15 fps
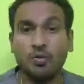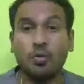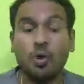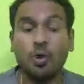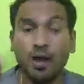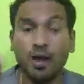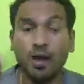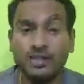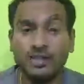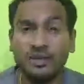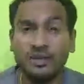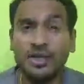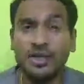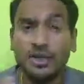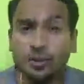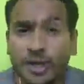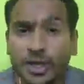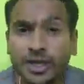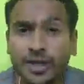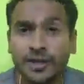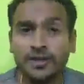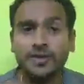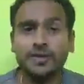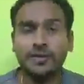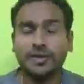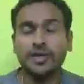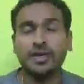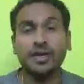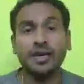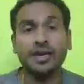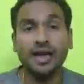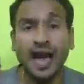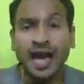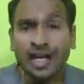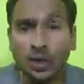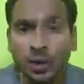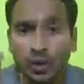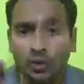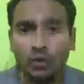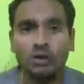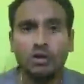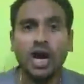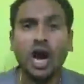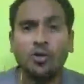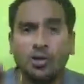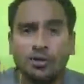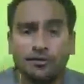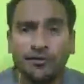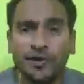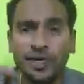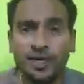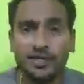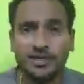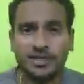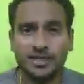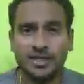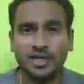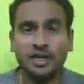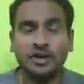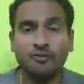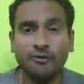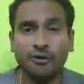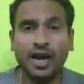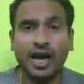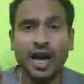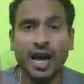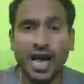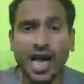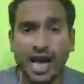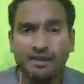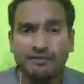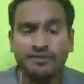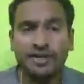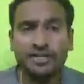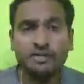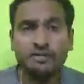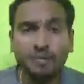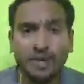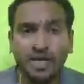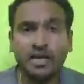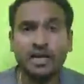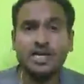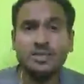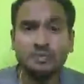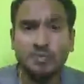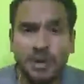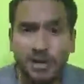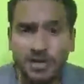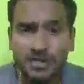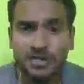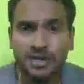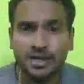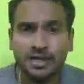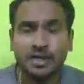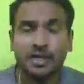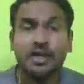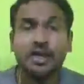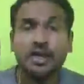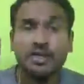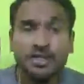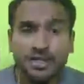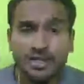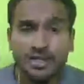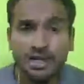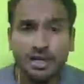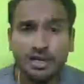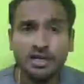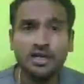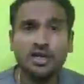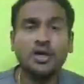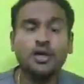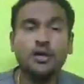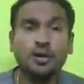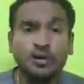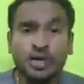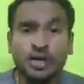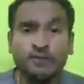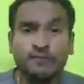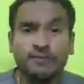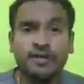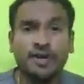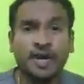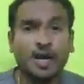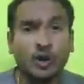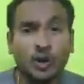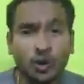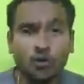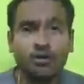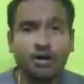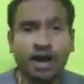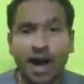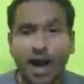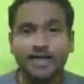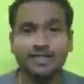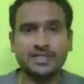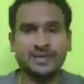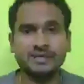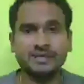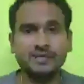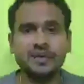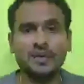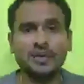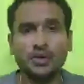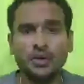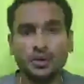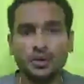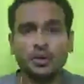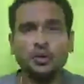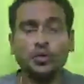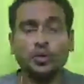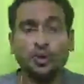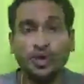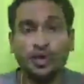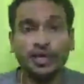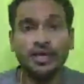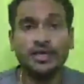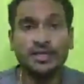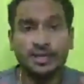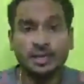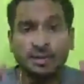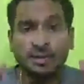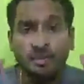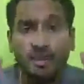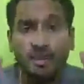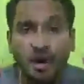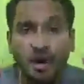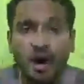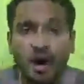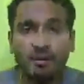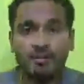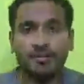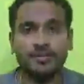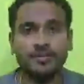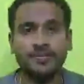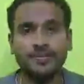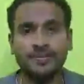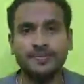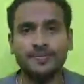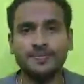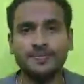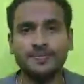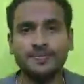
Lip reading: what does it mean to me? And I know how it feels for an average middle class person, son, to gift a gold item to his mom.